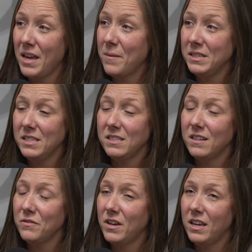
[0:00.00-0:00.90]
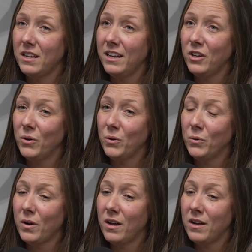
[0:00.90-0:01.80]
Yeah, it's a ton of fun. I
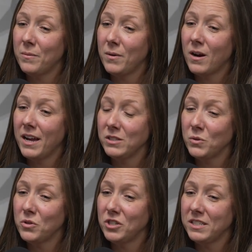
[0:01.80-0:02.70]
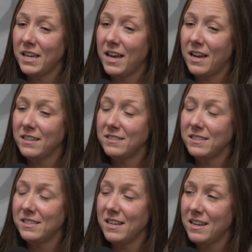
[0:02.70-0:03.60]
know our high school just had
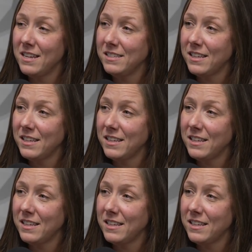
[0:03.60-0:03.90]
Descendants.